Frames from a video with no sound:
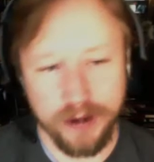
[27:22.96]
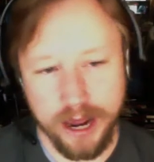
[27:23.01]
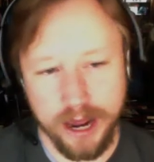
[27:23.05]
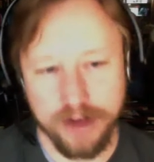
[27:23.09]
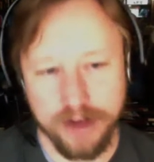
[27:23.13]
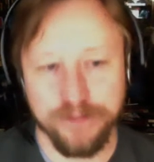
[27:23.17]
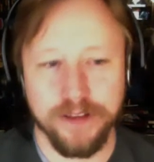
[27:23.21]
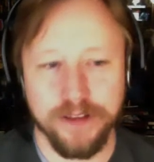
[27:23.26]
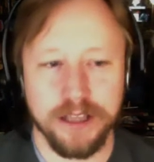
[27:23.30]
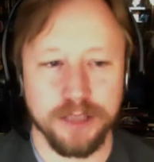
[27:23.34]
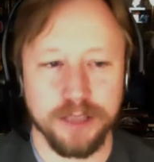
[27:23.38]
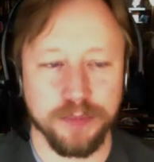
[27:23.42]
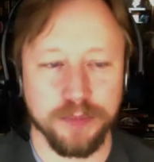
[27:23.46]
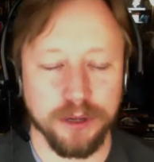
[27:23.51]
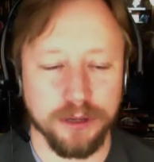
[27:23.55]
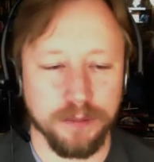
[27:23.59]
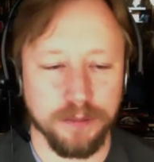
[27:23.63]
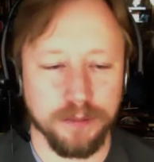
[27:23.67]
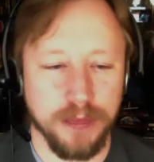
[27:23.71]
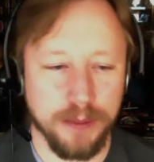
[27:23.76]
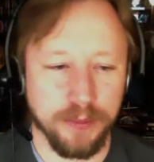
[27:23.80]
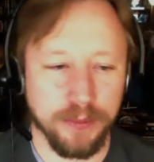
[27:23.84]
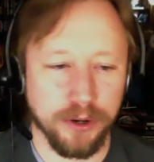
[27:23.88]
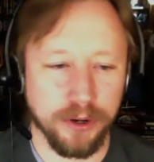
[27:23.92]
a Facebook
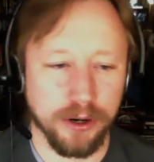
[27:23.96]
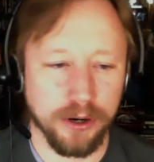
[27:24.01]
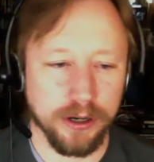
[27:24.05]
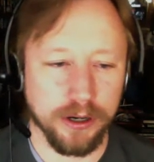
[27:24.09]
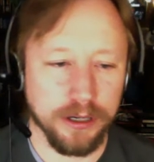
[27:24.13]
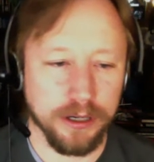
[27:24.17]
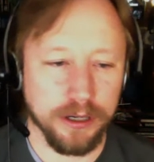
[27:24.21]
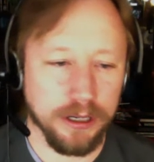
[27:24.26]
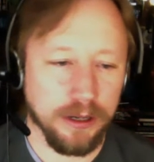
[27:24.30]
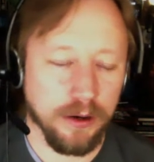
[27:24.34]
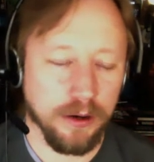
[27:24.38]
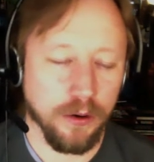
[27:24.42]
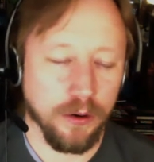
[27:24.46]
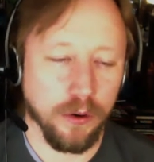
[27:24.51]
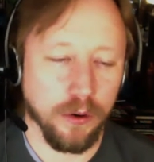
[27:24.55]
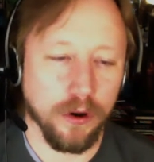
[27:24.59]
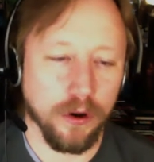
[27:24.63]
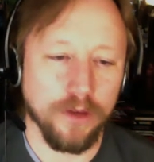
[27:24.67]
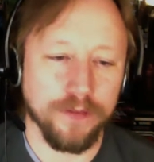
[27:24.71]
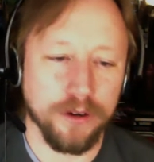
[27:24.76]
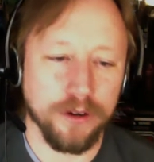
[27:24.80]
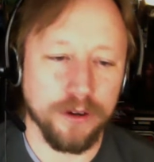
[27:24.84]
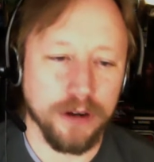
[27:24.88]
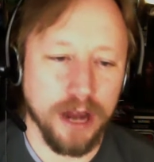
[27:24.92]
member or
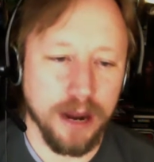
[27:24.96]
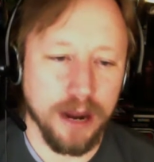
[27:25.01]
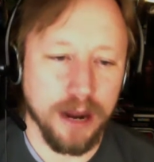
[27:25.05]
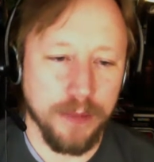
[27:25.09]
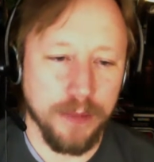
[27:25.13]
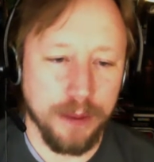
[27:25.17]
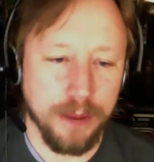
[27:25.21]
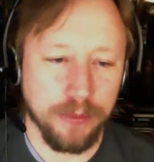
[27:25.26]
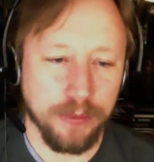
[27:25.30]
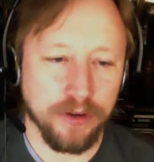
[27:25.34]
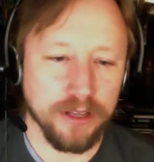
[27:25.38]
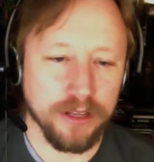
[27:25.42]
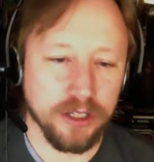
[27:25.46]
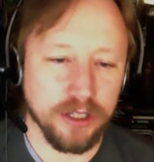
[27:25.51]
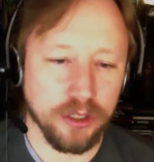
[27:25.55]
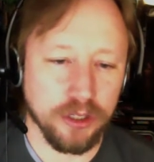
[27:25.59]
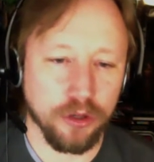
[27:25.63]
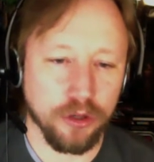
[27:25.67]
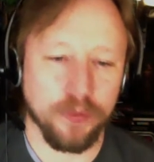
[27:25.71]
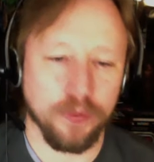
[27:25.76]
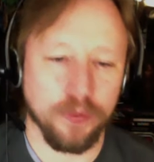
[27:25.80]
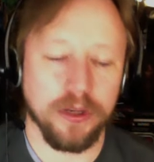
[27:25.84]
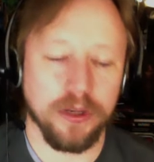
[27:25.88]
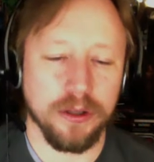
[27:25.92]
if you're not a member of this
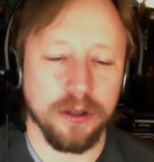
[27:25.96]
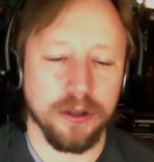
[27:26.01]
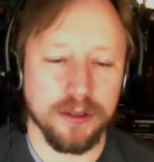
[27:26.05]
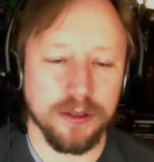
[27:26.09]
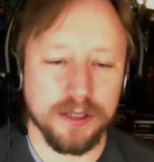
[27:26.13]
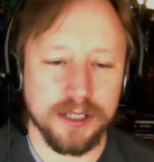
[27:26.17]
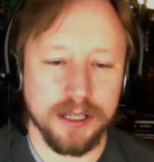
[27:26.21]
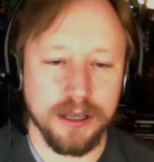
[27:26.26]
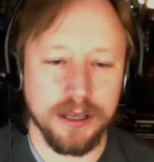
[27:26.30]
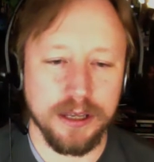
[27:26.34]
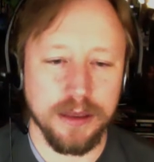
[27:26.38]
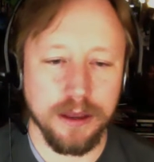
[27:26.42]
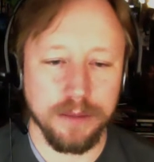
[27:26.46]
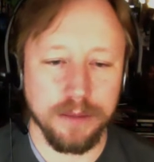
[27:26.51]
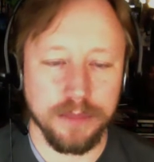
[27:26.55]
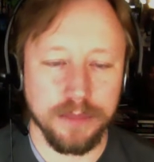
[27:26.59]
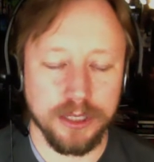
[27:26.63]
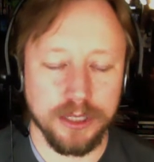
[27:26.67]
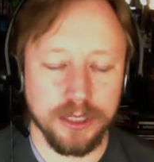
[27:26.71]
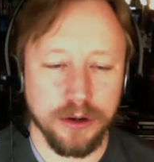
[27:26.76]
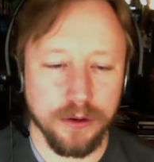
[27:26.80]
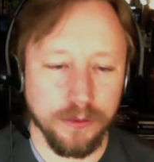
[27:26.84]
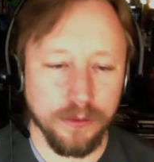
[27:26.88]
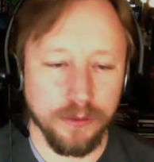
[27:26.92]
group, you couldn't see them.
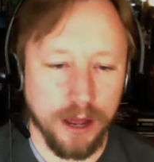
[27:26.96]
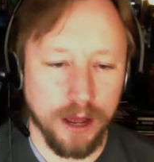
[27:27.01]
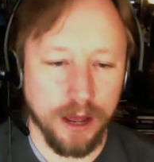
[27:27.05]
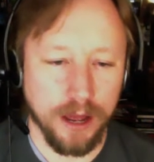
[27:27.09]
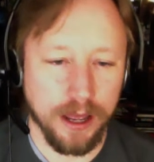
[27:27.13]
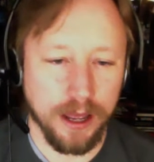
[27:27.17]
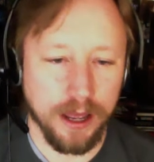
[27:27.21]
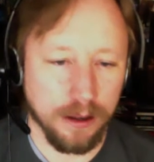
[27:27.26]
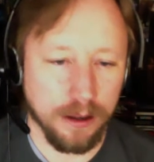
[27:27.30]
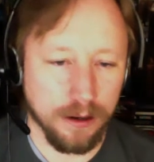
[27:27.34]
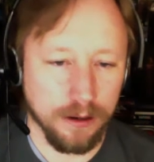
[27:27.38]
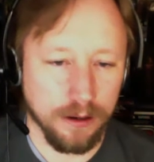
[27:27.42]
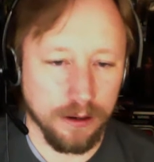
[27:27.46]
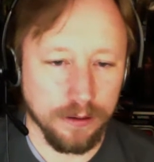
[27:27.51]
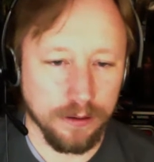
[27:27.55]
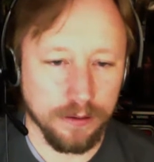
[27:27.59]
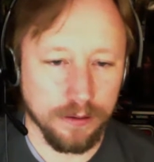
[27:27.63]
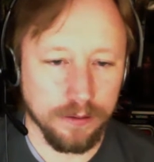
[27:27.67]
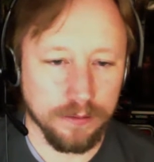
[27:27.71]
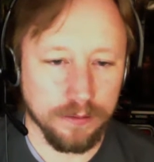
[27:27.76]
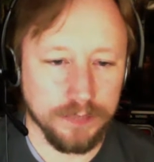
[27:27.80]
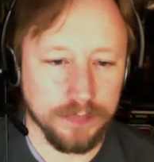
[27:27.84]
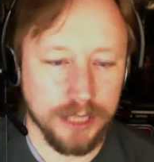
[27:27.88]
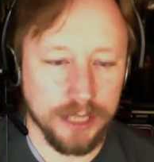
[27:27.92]
So I
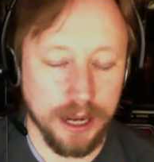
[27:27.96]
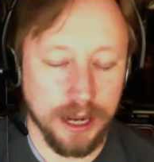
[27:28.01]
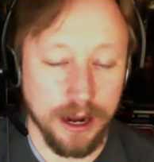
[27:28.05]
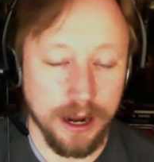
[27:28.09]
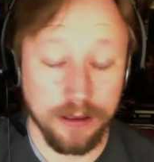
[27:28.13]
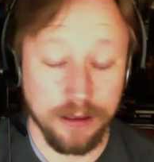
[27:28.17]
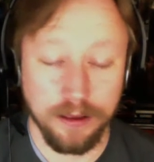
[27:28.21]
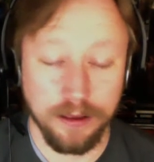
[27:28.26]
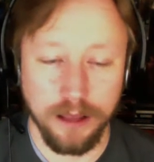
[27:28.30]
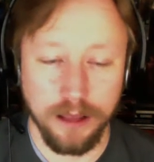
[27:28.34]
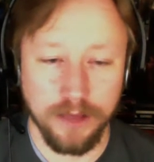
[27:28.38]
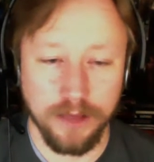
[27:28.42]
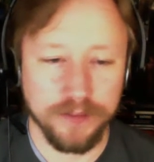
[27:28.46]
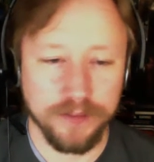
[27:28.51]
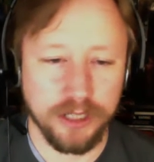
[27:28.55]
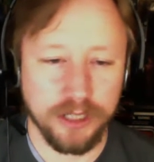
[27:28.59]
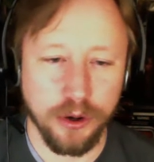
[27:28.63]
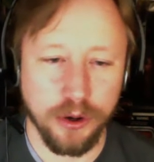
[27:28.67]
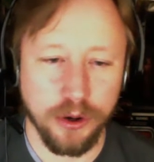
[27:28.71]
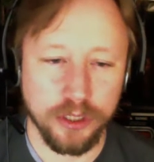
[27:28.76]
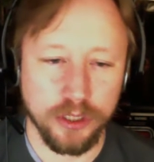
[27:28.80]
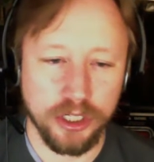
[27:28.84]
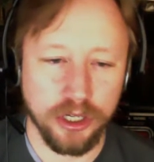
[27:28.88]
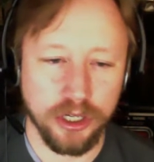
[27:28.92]
said I'd love to
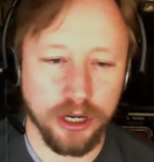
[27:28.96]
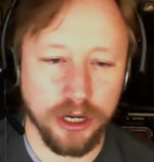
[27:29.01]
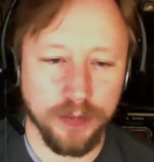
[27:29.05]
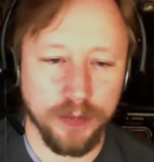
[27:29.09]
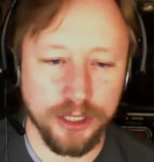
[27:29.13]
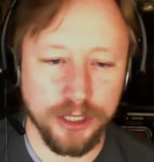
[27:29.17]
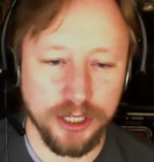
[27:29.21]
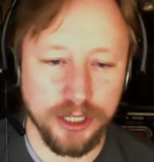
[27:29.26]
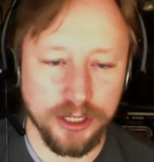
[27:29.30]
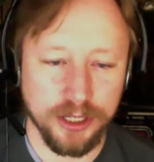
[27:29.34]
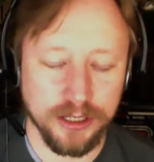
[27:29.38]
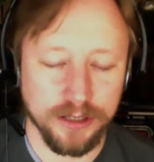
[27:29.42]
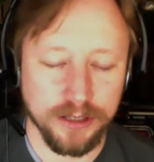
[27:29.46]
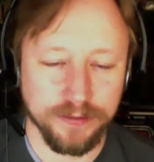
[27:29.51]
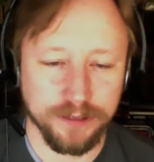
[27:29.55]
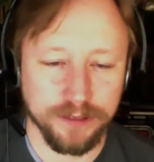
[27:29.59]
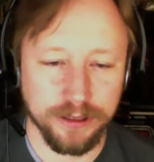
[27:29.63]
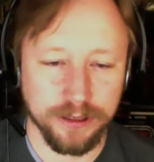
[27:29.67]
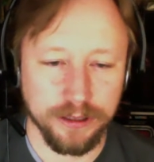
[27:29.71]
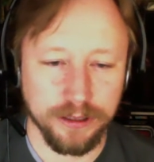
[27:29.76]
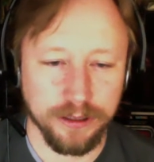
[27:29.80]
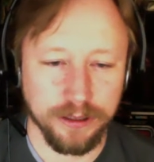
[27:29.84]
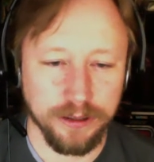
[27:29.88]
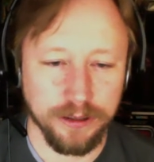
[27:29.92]
host your images
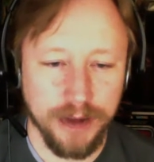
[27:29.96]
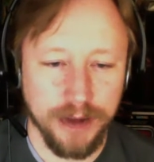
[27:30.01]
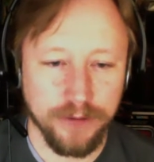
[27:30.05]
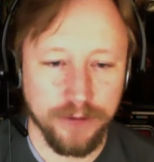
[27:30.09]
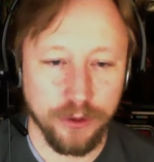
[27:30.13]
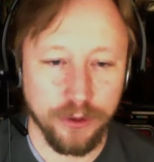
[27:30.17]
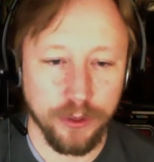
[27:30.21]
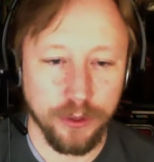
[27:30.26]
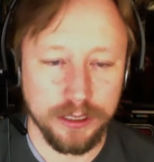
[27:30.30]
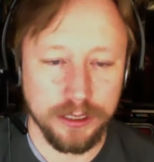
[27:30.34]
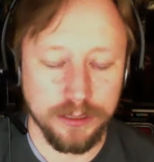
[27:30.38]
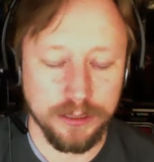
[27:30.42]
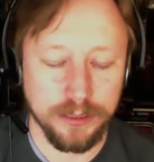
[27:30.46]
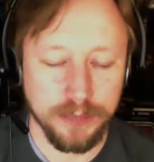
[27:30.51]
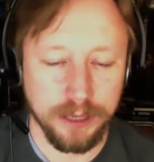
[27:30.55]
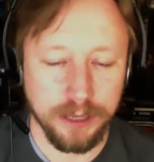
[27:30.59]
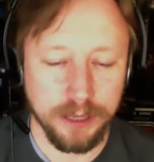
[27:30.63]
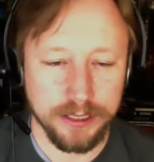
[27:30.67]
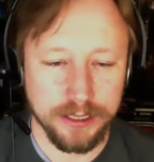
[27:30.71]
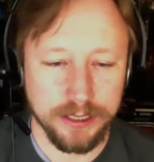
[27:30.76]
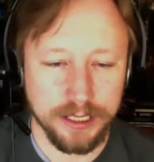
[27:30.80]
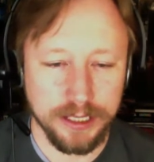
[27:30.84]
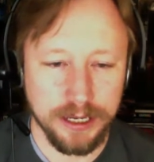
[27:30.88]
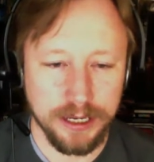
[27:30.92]
for everyone to be able
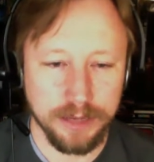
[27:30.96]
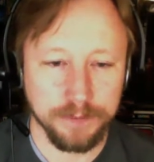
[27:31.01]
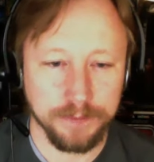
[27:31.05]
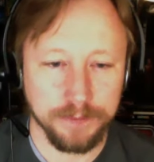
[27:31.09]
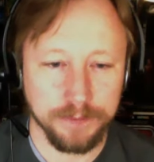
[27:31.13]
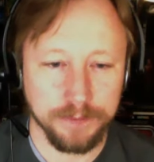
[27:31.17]
to see.